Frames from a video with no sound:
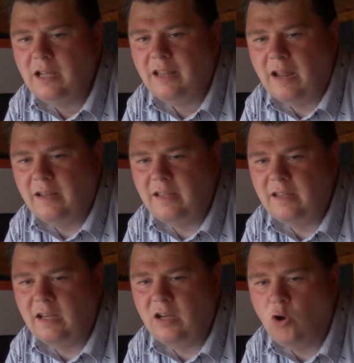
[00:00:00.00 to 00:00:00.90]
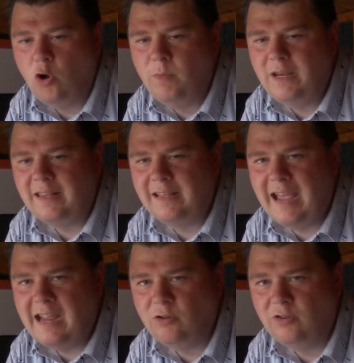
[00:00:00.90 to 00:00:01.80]
Now this is a Hornby
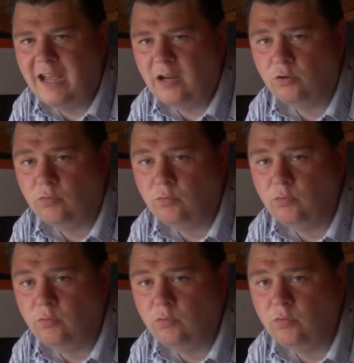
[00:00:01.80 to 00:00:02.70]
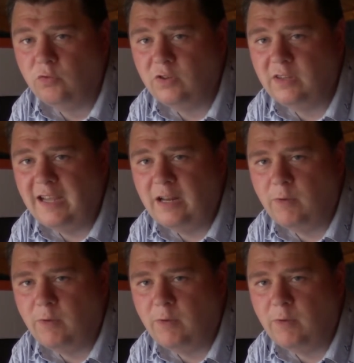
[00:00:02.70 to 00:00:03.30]
Scaledale scenery